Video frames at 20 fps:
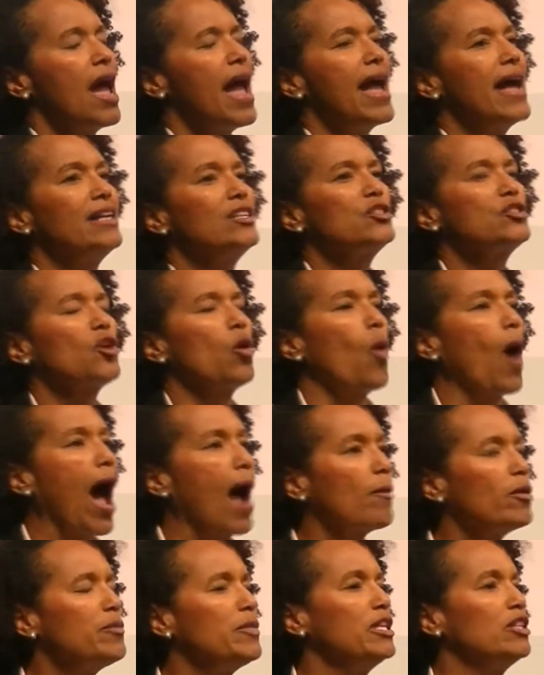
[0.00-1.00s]
And so
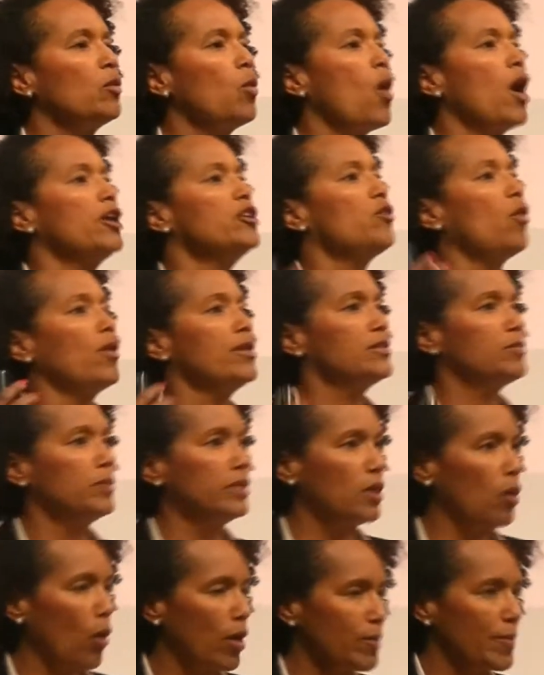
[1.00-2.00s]
I would be the one who always be
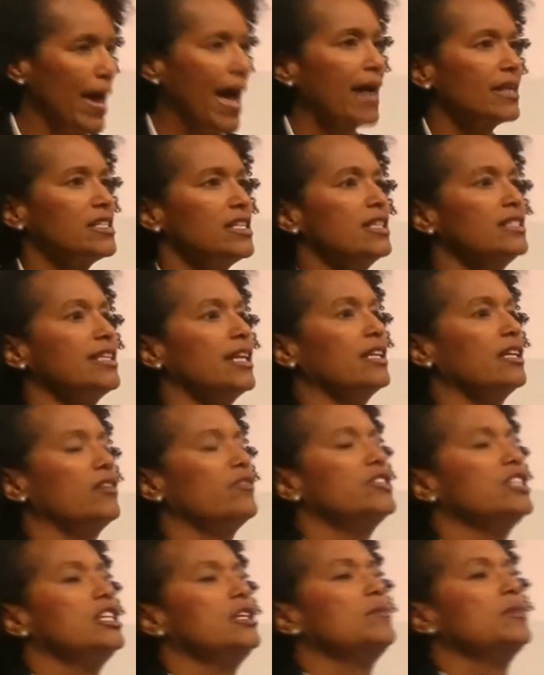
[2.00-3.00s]
going back to the executive
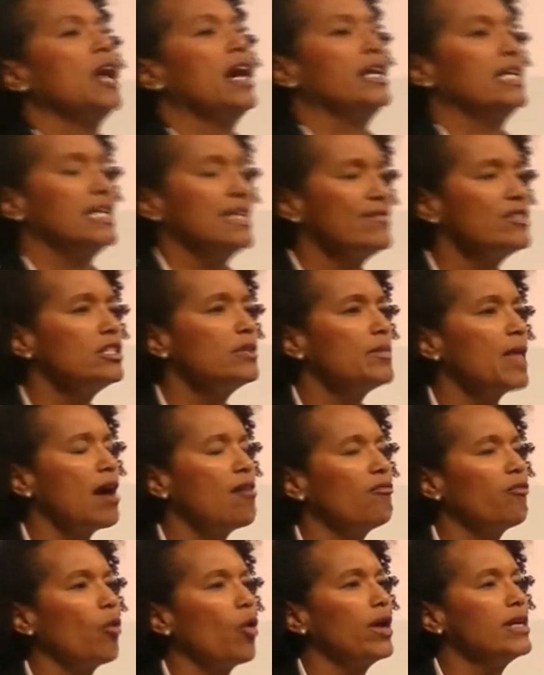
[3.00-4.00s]
team, kind of giving them
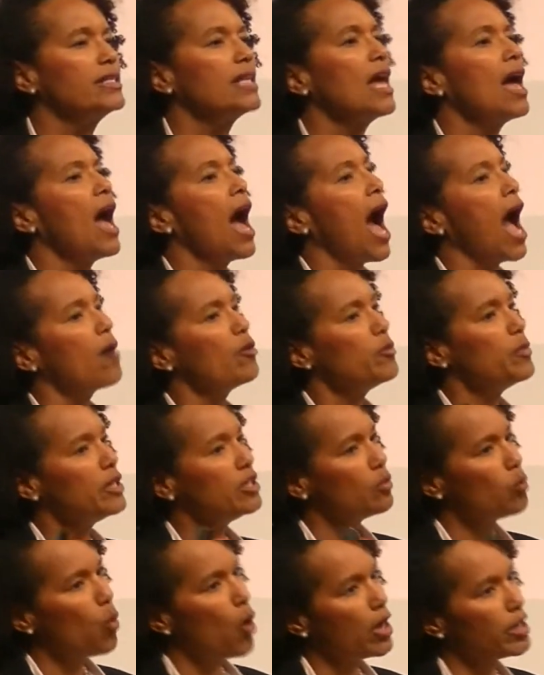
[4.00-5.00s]
that voice. I would be
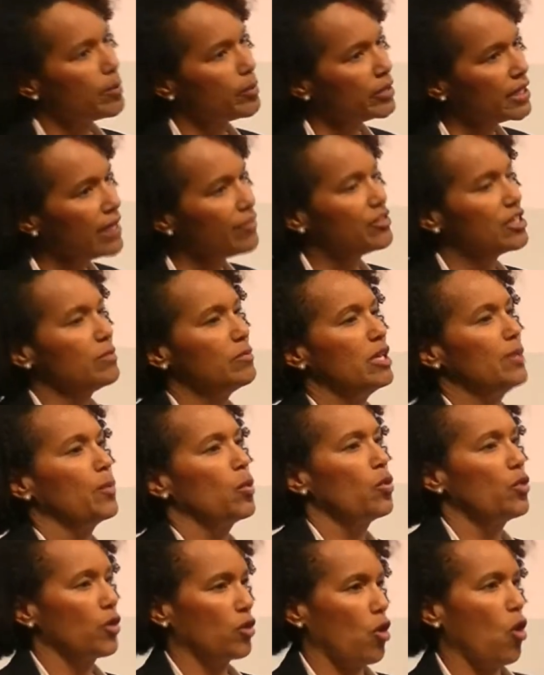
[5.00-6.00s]
the one uplifting
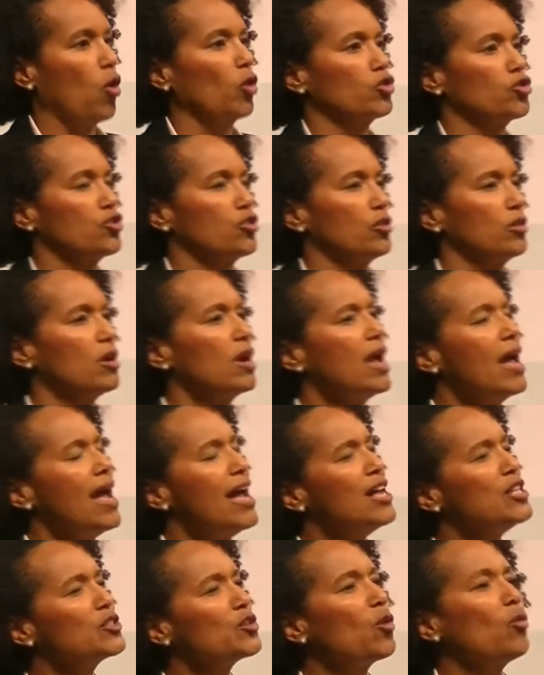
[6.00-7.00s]
people in the culture.
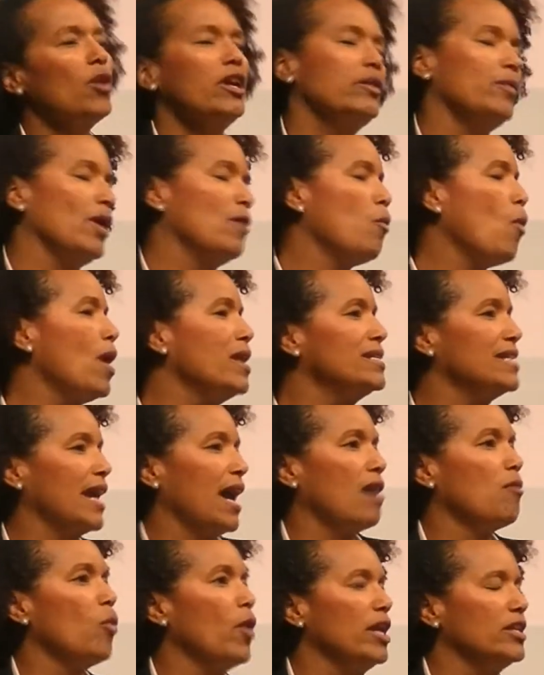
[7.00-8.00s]
And so anyway, one day
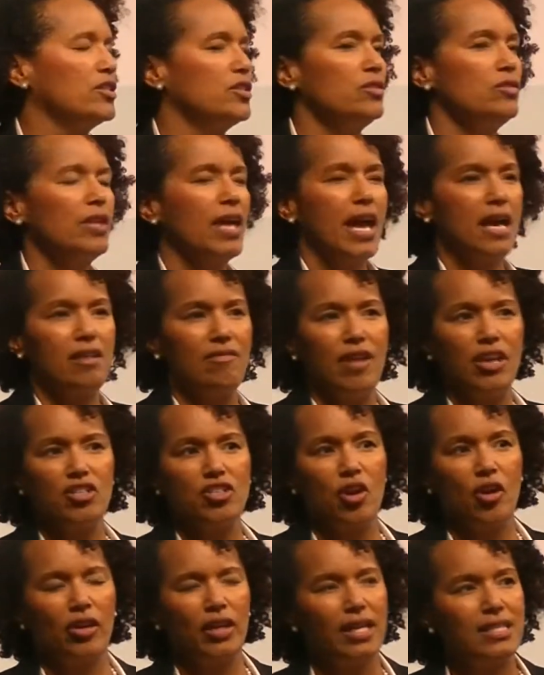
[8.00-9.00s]
I went to the head of
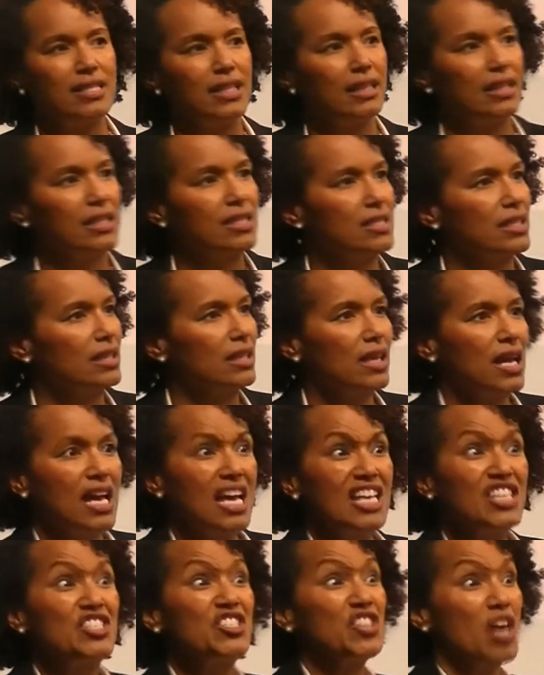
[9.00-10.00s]
HR and I said, listen,
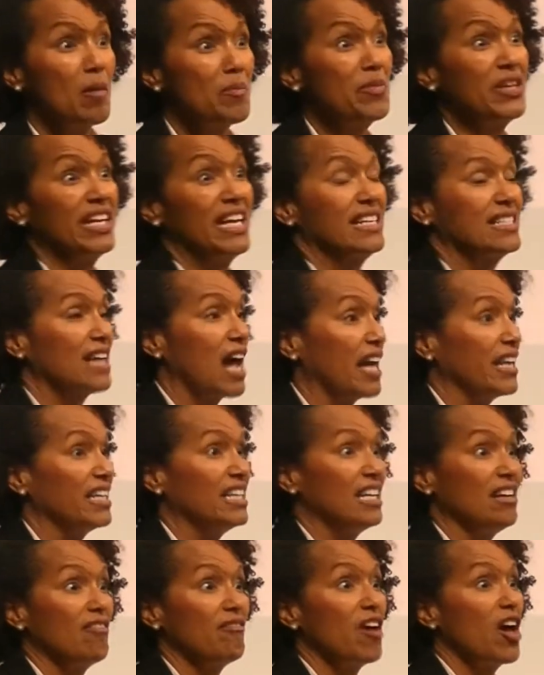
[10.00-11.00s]
something has got to
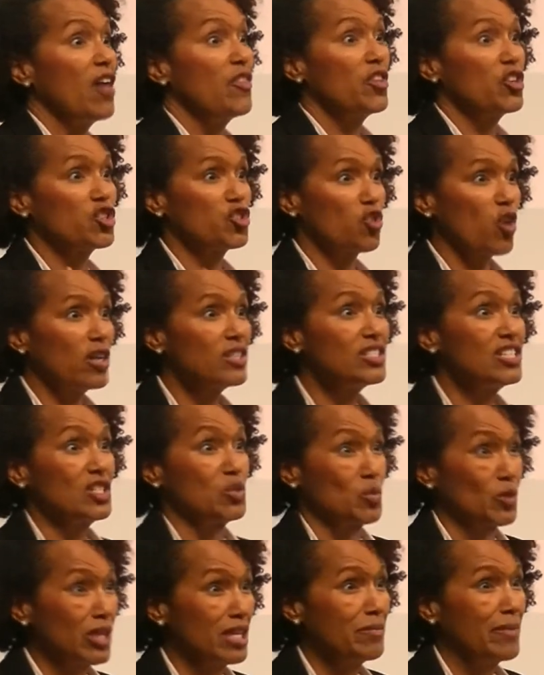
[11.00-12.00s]
give. The trust
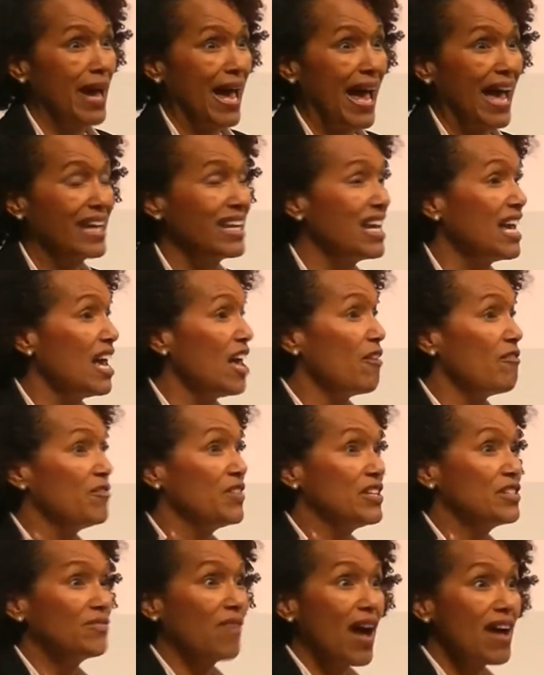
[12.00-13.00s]
is really bad.
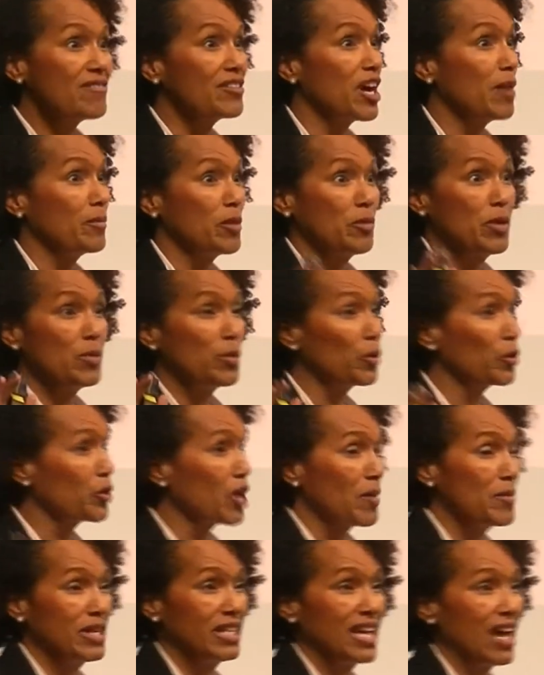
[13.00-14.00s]
These 5 the people that are
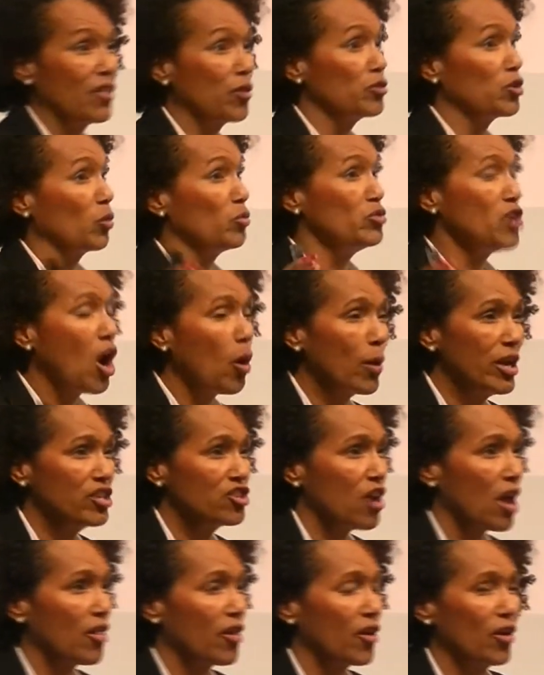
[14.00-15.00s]
coming together don't know
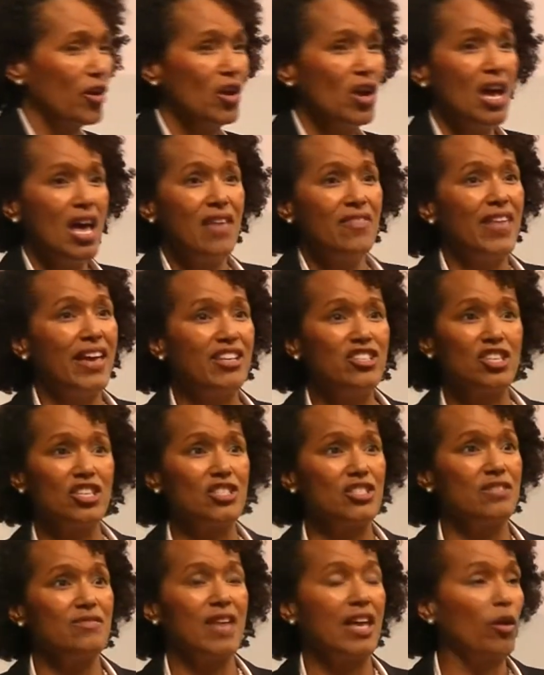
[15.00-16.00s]
each other. They
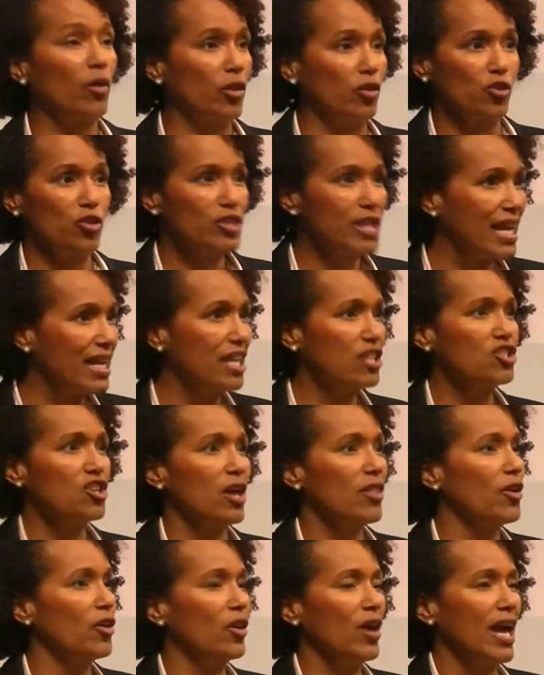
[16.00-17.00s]
don't understand each
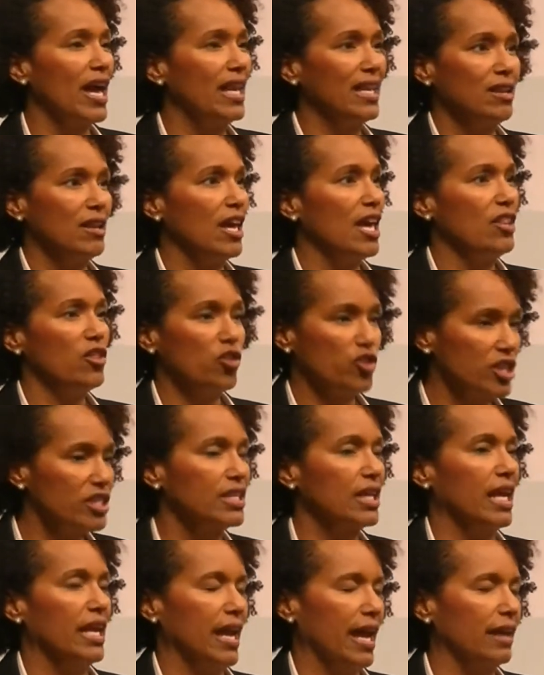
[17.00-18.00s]
other, and they're
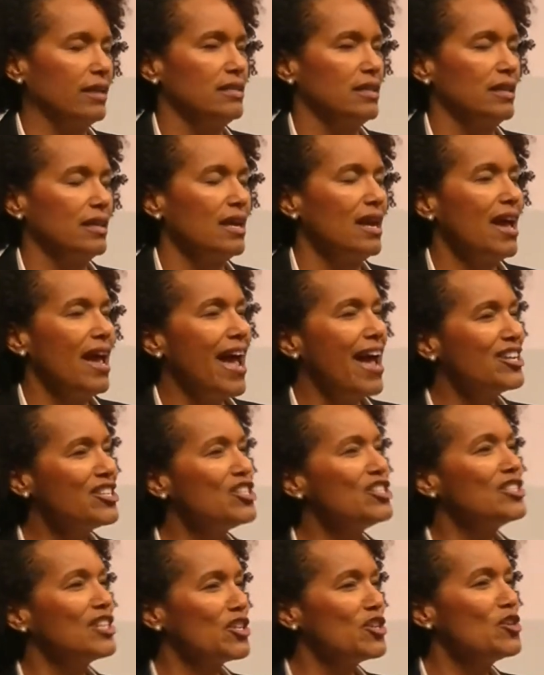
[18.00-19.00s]
disconnected. And
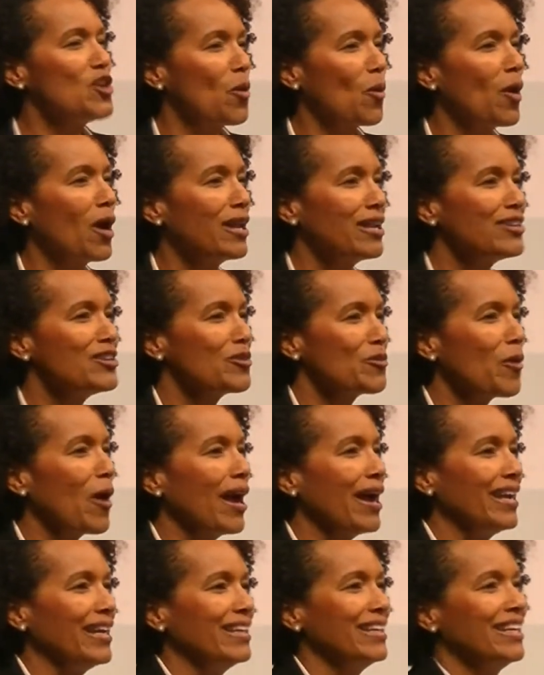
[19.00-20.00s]
she said, you know what? You're
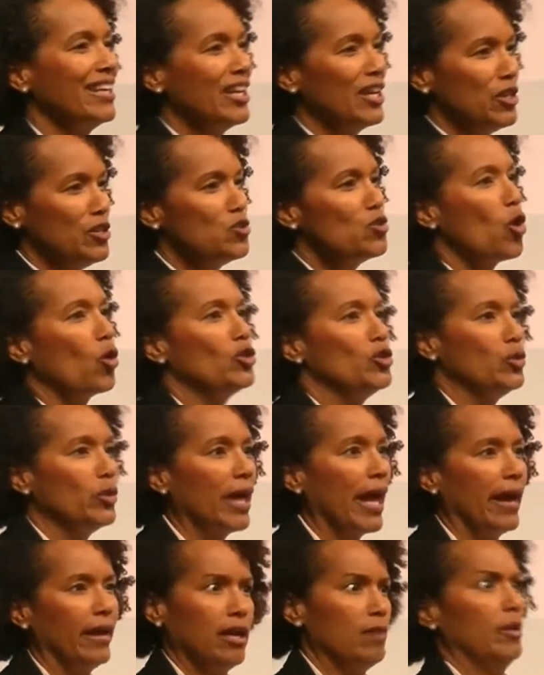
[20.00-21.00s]
right. You go do
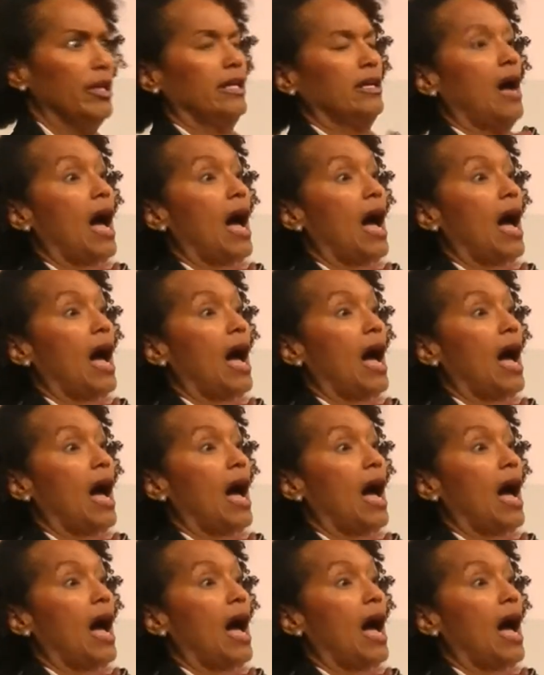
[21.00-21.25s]
that. And I'm like,